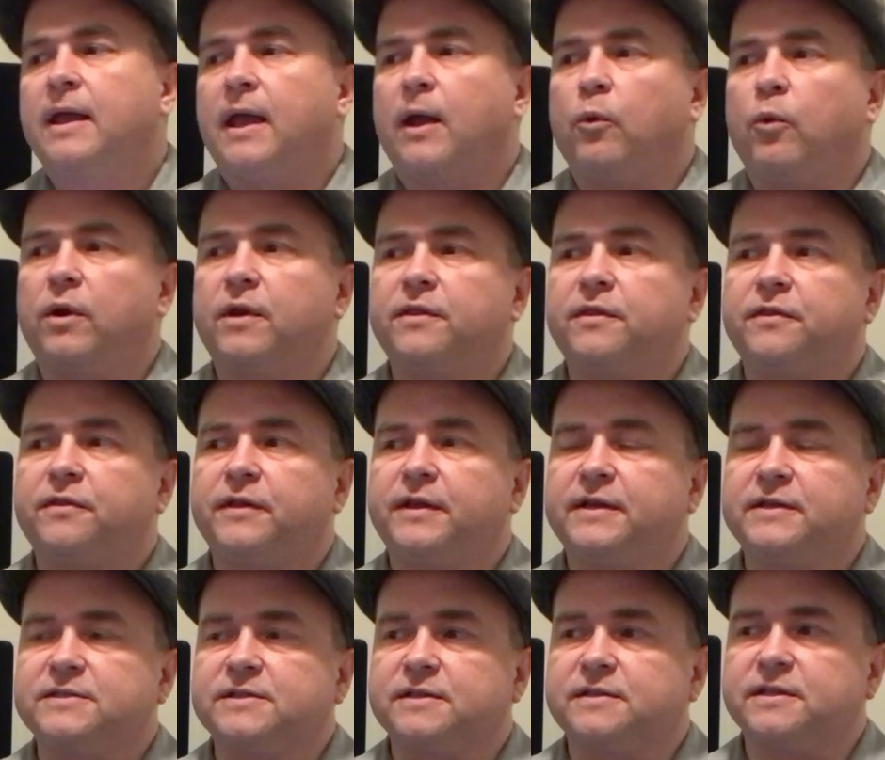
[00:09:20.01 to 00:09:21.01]
And one of the
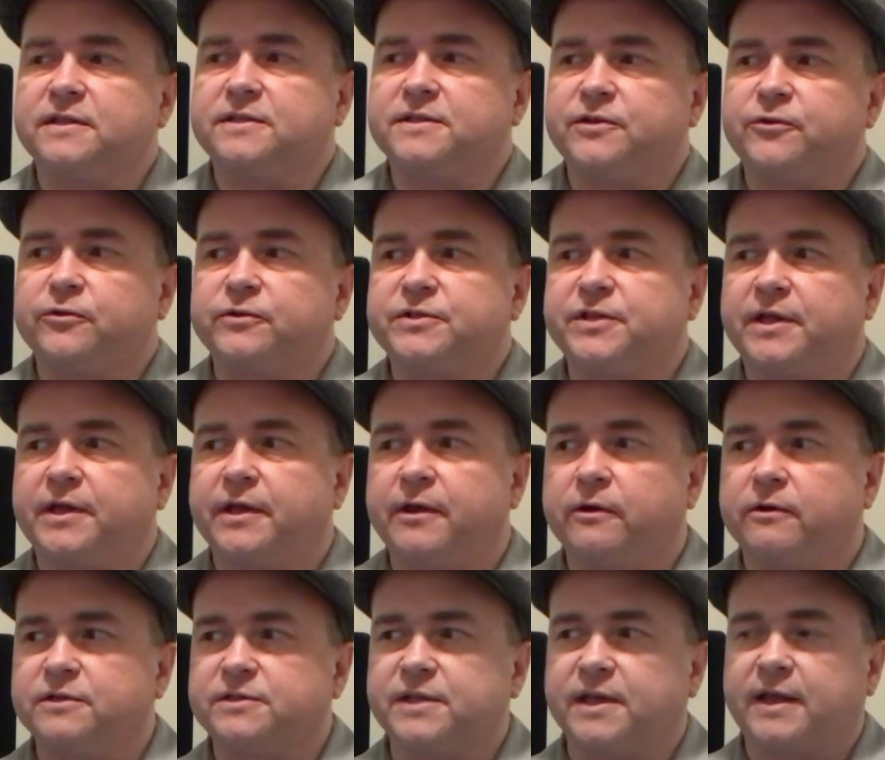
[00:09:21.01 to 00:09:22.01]
things that's interesting
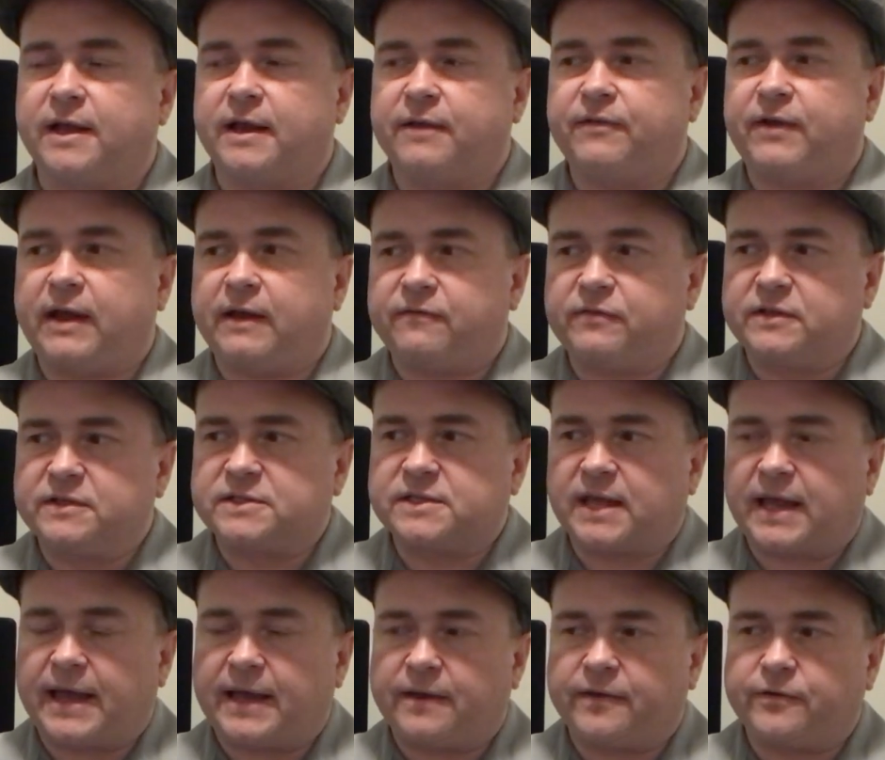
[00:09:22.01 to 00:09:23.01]
here is they kind of have this
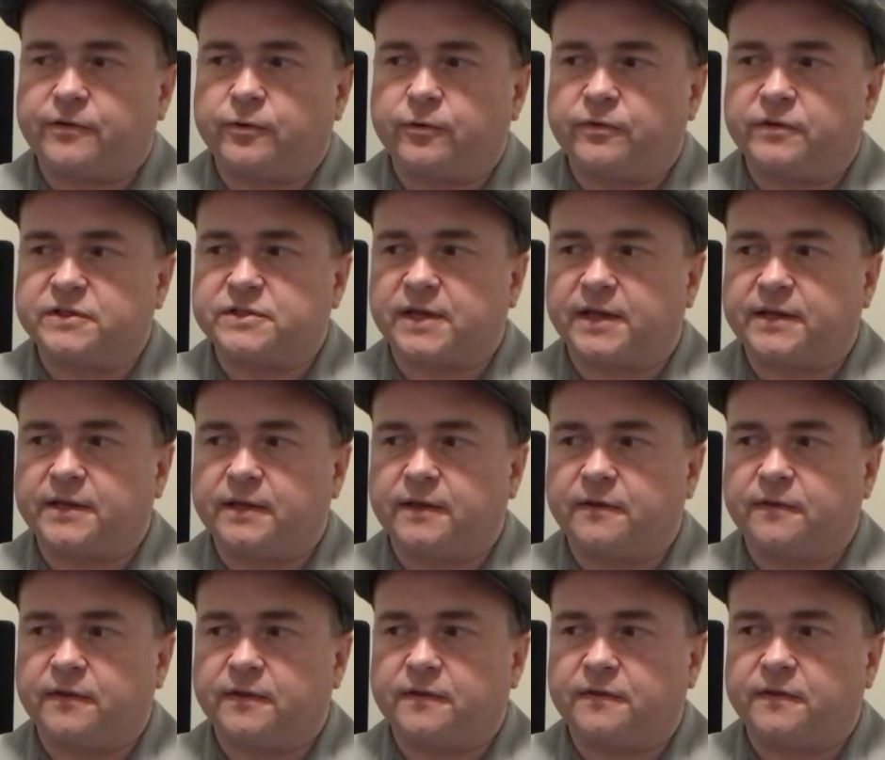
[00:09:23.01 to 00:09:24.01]
attitude, this
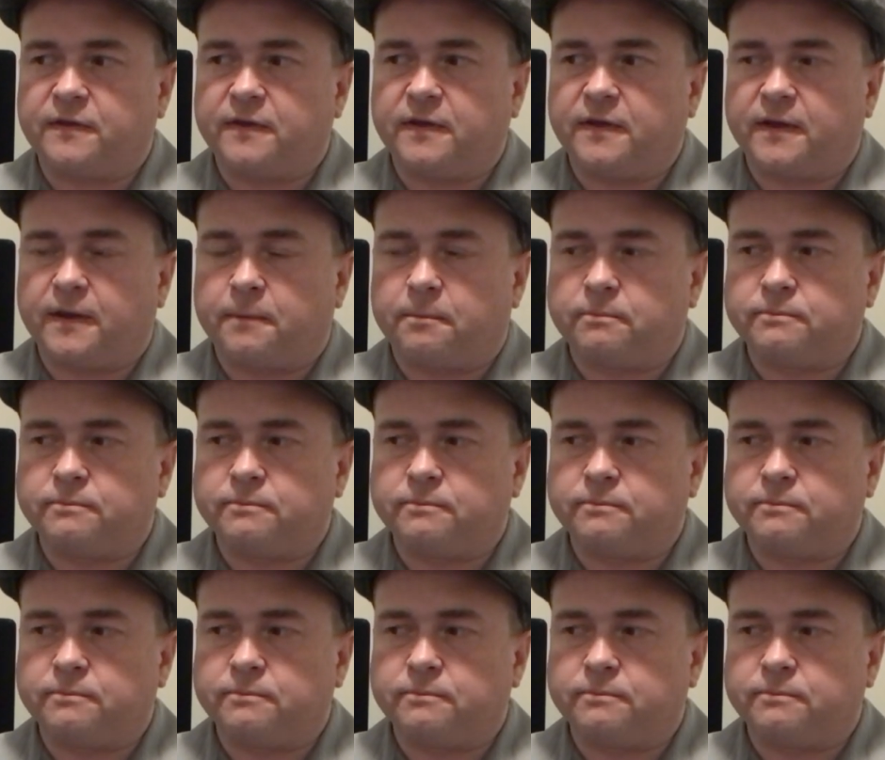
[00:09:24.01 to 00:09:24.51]
idea that the